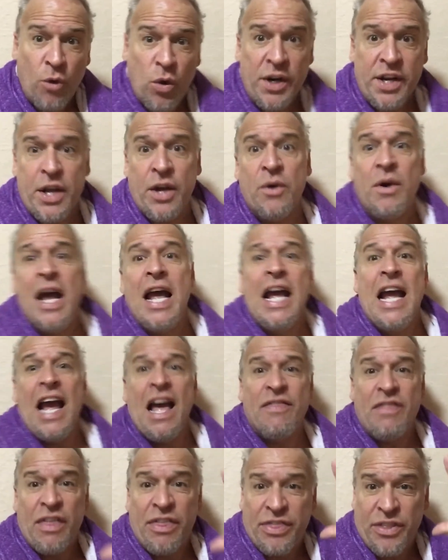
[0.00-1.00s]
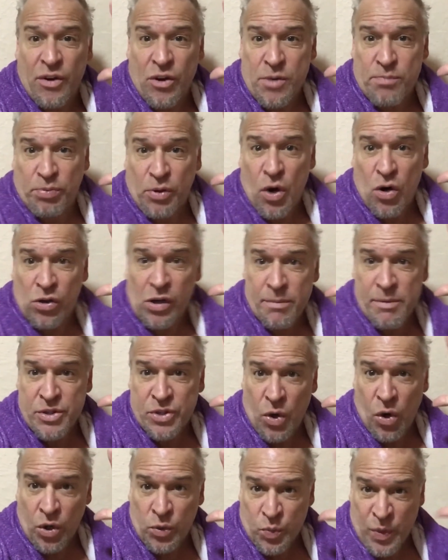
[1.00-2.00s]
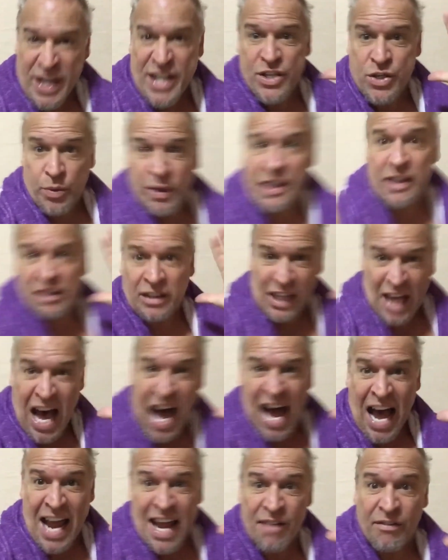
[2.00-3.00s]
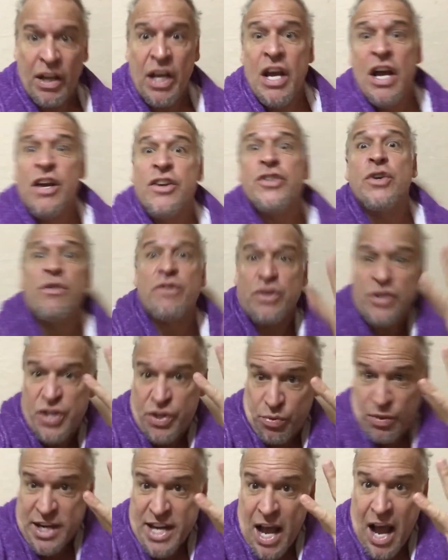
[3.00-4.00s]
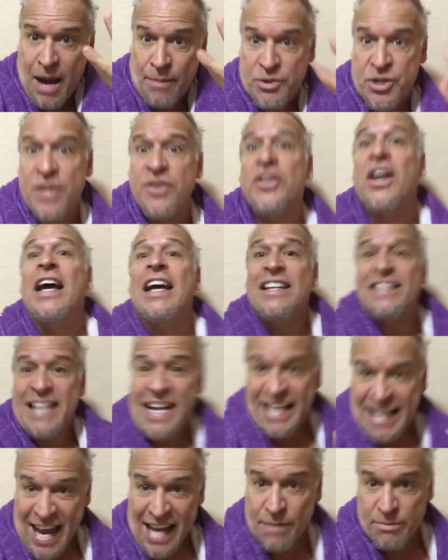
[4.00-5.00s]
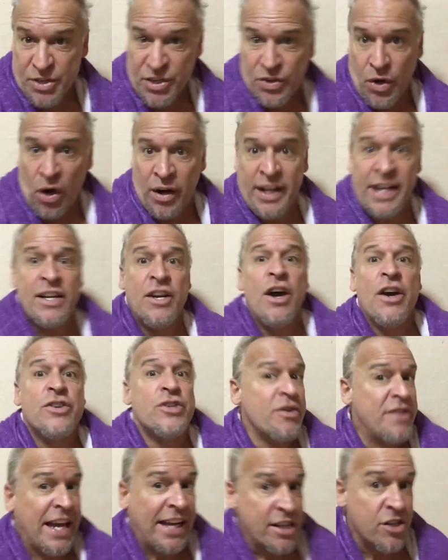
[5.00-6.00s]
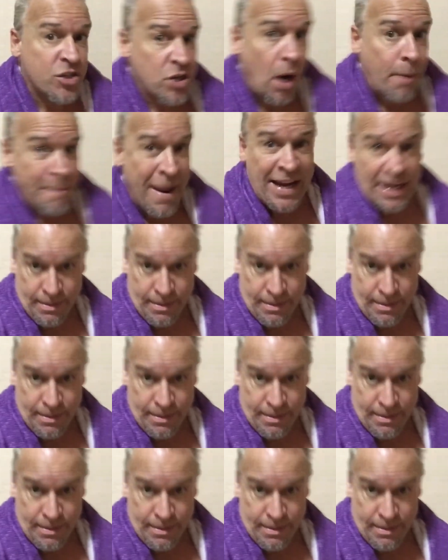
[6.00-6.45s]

You. And the third program is called We Do It Live. So there's 3 options to get them started so they can start making